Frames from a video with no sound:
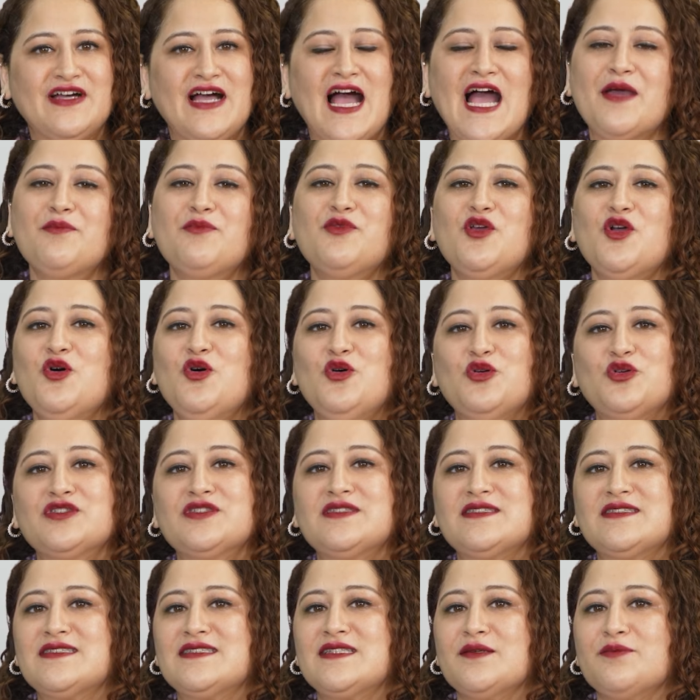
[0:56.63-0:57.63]
I'm your
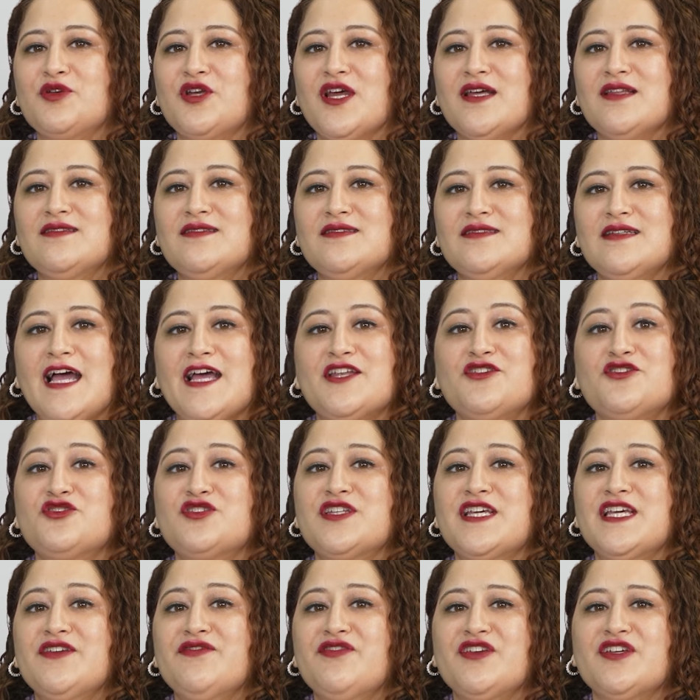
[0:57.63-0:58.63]
host Simrat, and
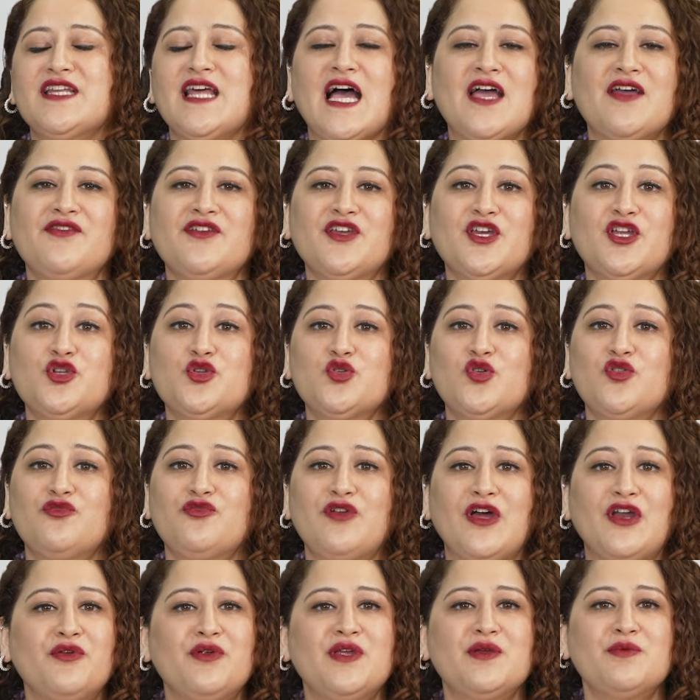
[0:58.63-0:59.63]
today we're diving into a
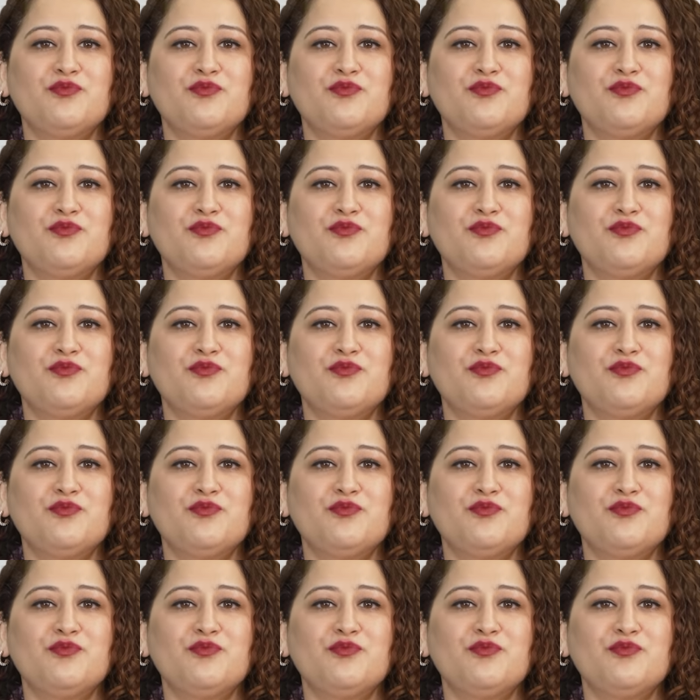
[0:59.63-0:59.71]
very